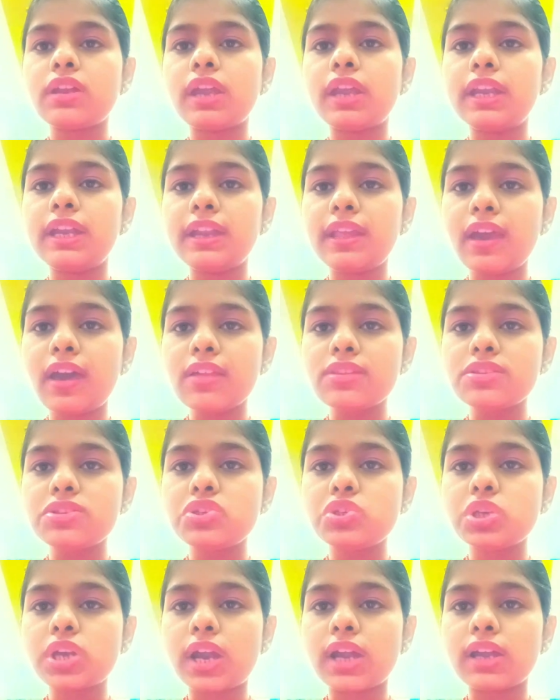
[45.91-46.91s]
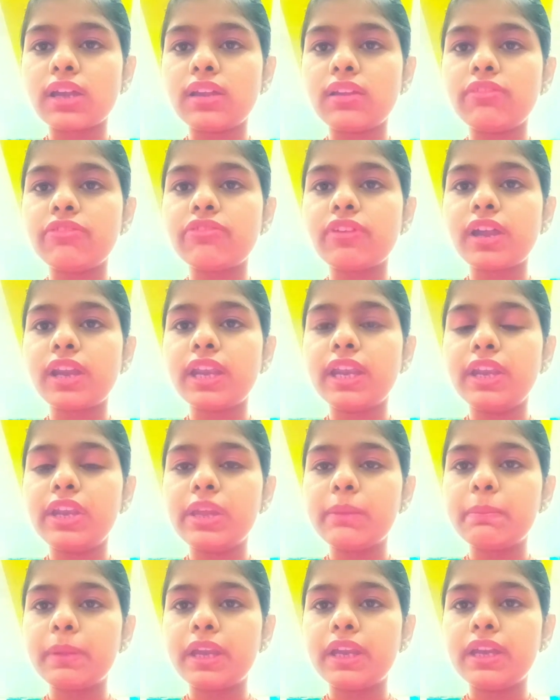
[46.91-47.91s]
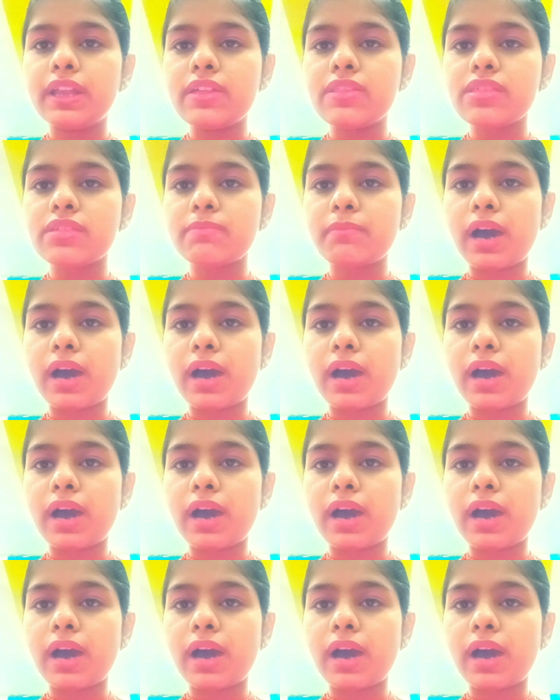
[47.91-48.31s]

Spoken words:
India's Struggle for Independence